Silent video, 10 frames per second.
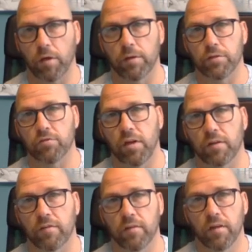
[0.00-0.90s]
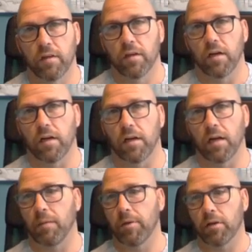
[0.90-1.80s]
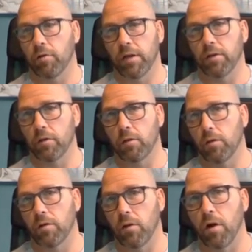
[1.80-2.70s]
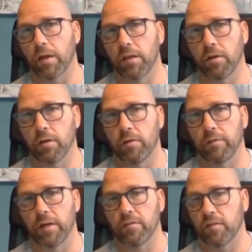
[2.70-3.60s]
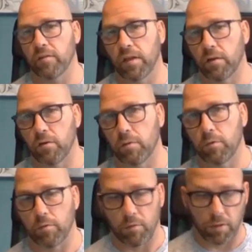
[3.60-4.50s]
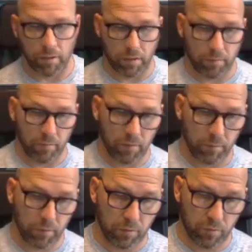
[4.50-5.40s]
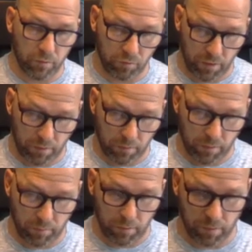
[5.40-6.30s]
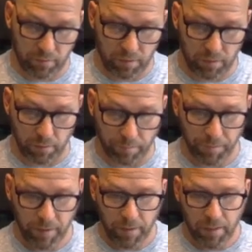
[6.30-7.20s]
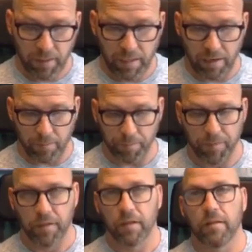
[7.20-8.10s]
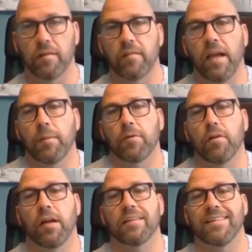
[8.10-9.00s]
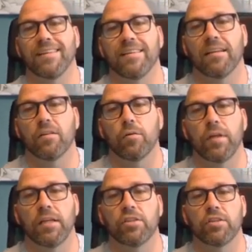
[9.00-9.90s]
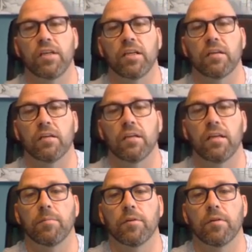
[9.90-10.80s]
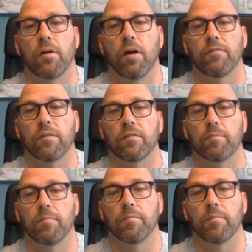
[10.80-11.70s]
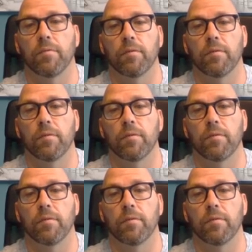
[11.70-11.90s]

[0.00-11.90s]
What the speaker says: here we are in the trucks. I'm going to go ahead and log in on the device just like I normally would log in. So I'm going to choose a truck and click continue. Now, this app collects location data. Enable the office